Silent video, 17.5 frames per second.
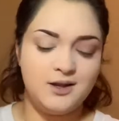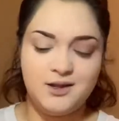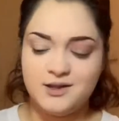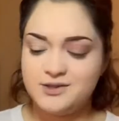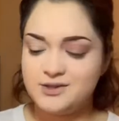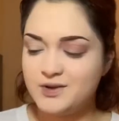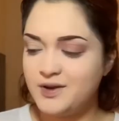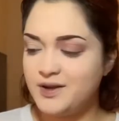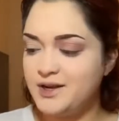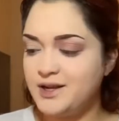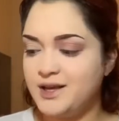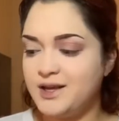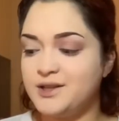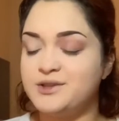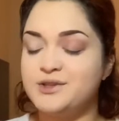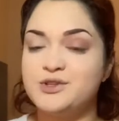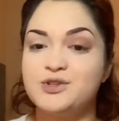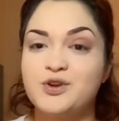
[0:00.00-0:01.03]
Let's go ahead and cut
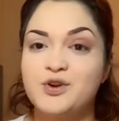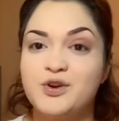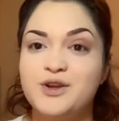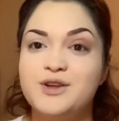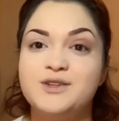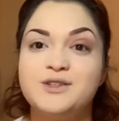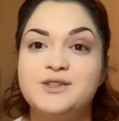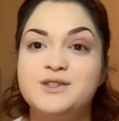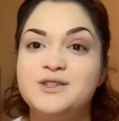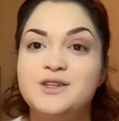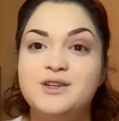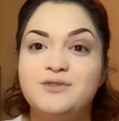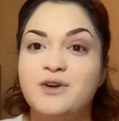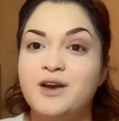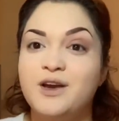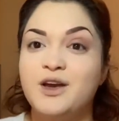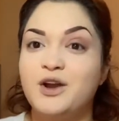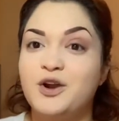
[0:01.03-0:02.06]
this crease and see if I
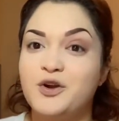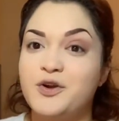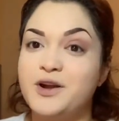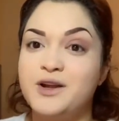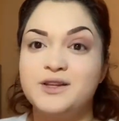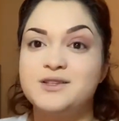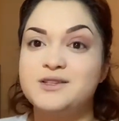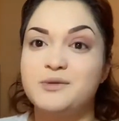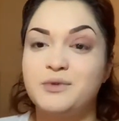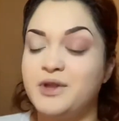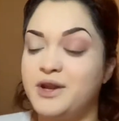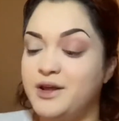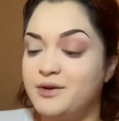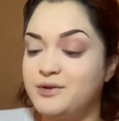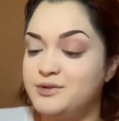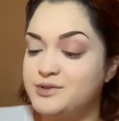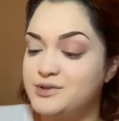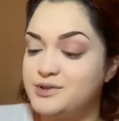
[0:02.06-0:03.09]
can create something
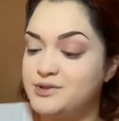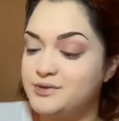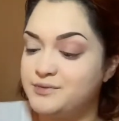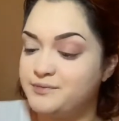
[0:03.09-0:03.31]
else.